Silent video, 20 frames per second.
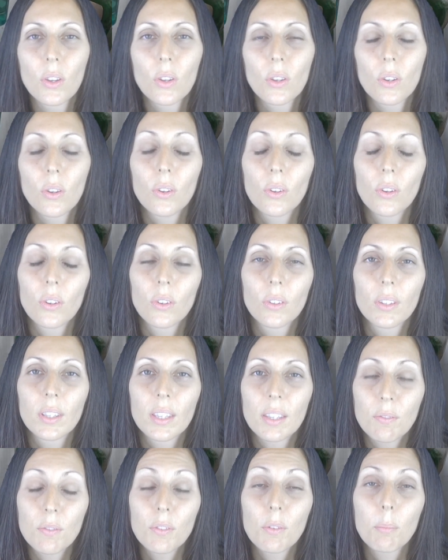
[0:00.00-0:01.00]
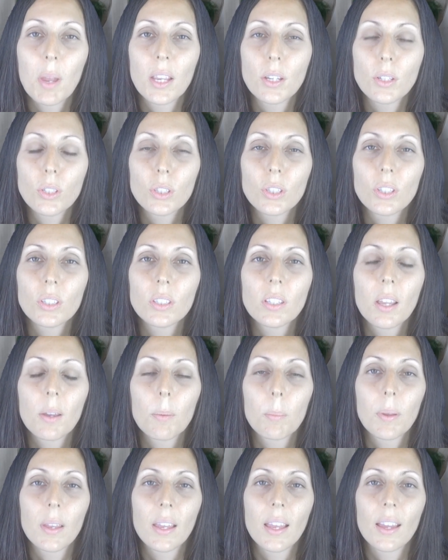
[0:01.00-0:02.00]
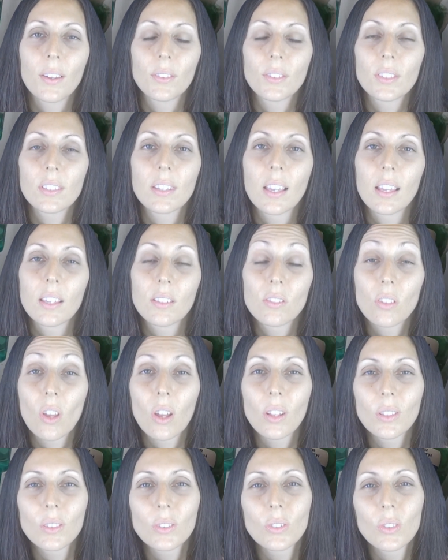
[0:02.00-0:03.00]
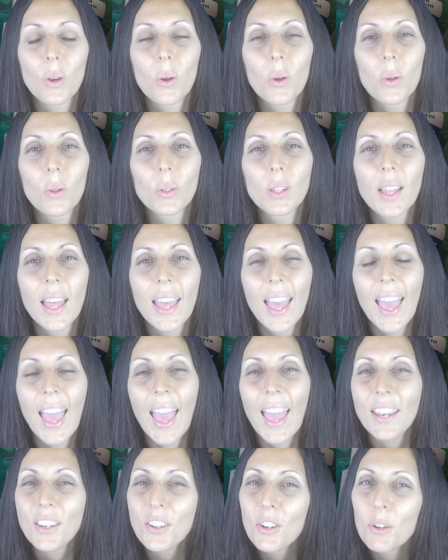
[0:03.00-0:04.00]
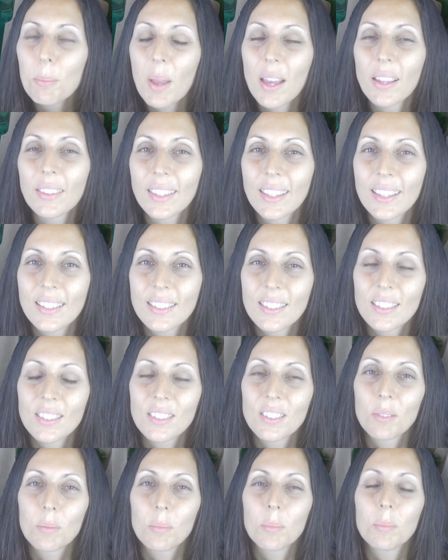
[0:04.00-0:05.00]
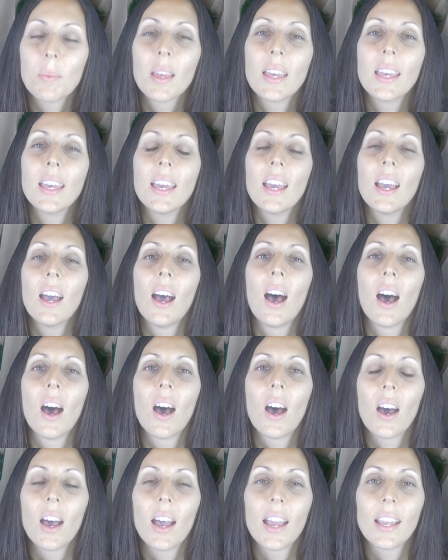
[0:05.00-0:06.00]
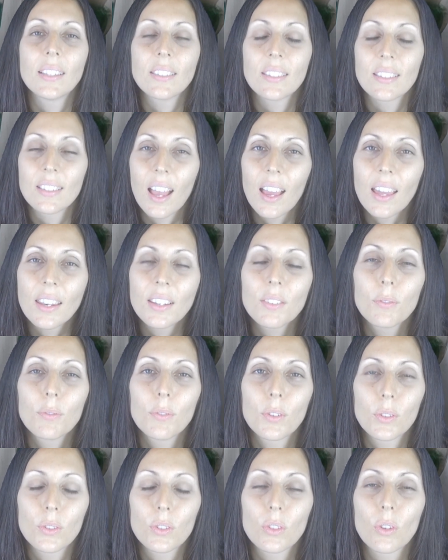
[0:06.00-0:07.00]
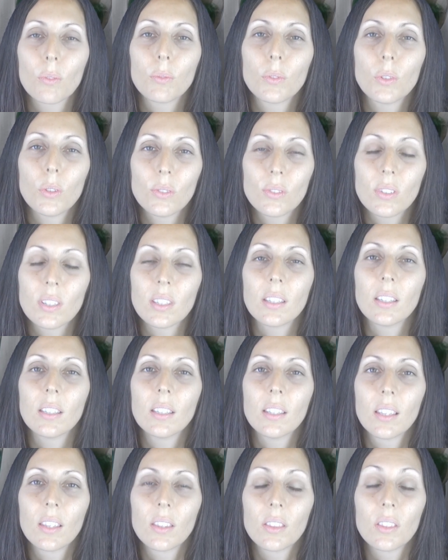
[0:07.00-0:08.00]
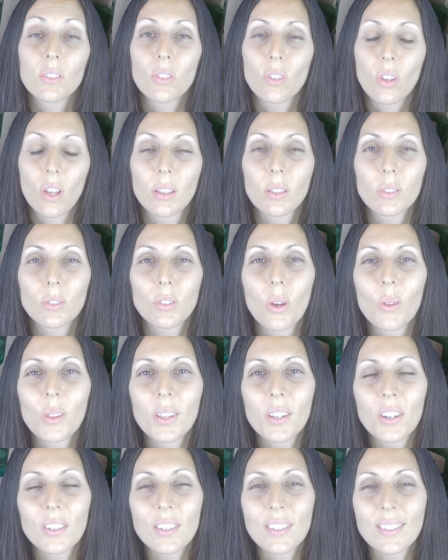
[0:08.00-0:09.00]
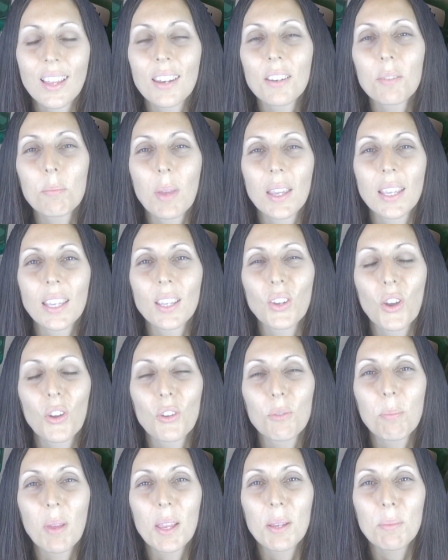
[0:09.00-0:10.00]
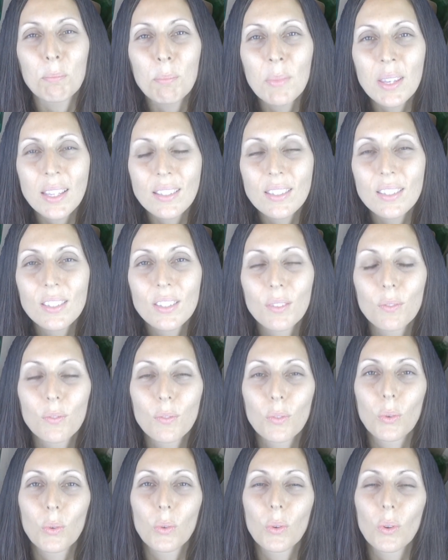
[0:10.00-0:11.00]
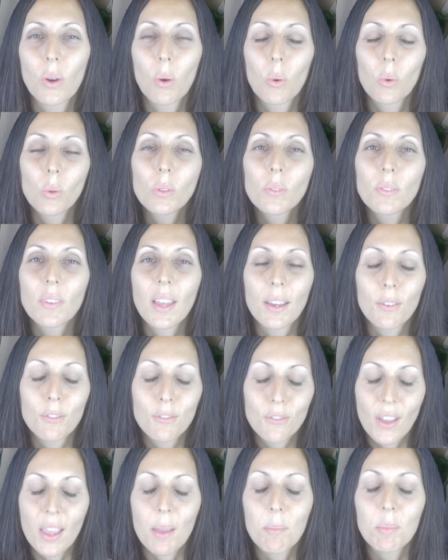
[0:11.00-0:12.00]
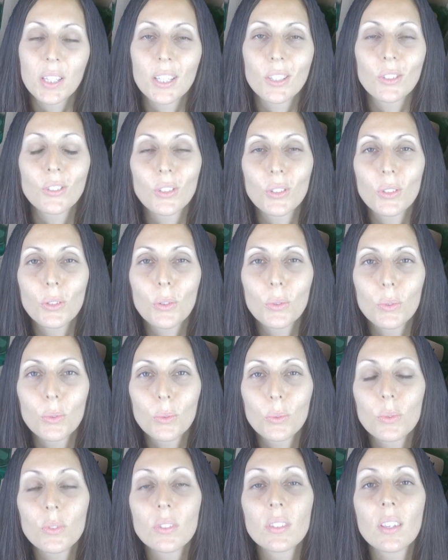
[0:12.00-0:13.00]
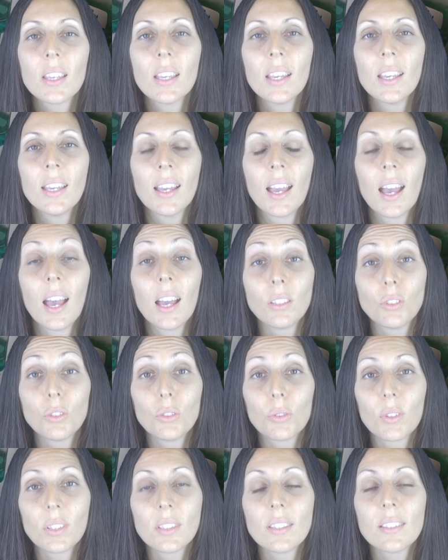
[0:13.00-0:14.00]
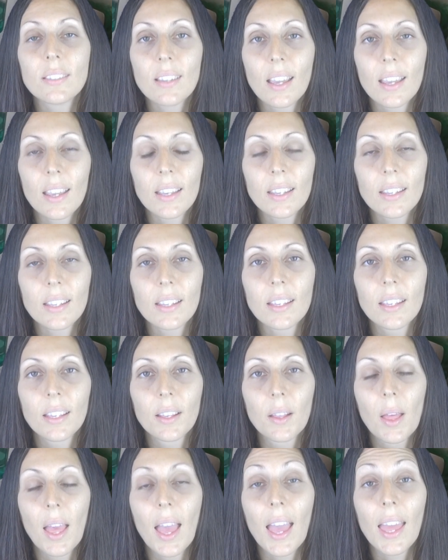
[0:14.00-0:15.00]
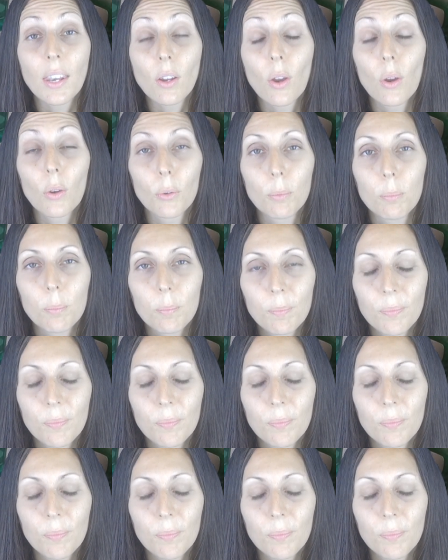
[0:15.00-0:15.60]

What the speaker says: her information about xylitol and her mouth care system, I started first off using the xylitol, and I started making homemade mints for all of our family to use during the day at home.